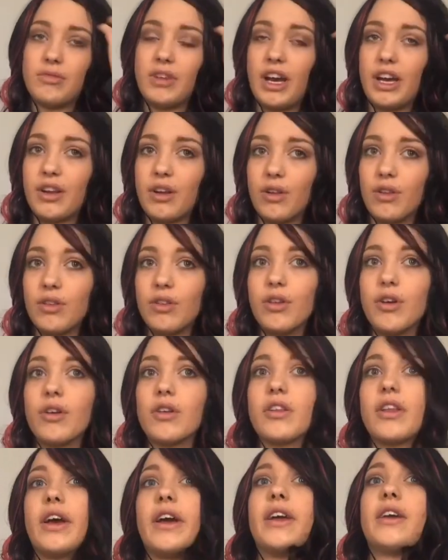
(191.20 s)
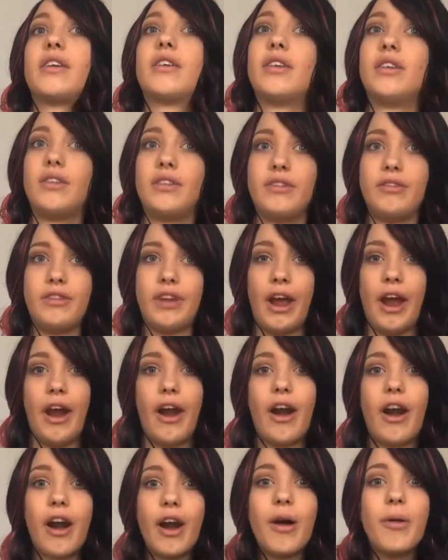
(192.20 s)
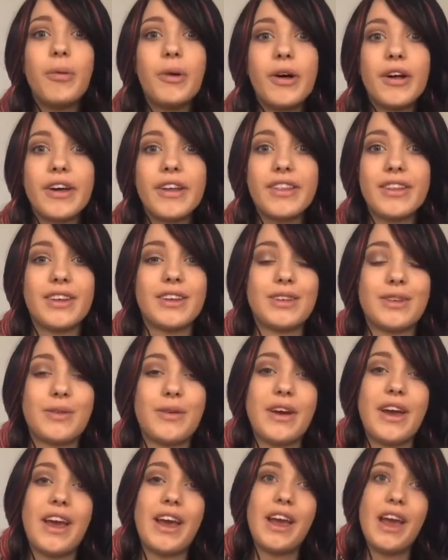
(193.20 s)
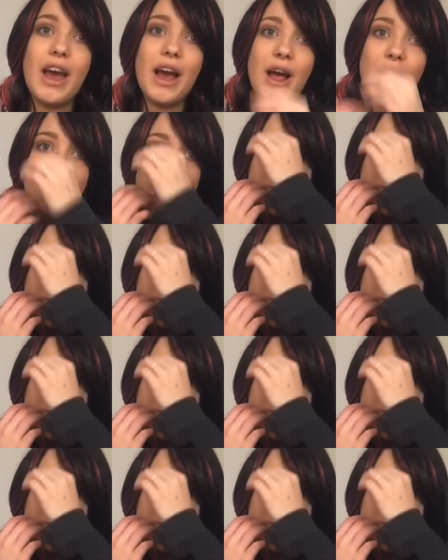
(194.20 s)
I don't look like terrible in this wig,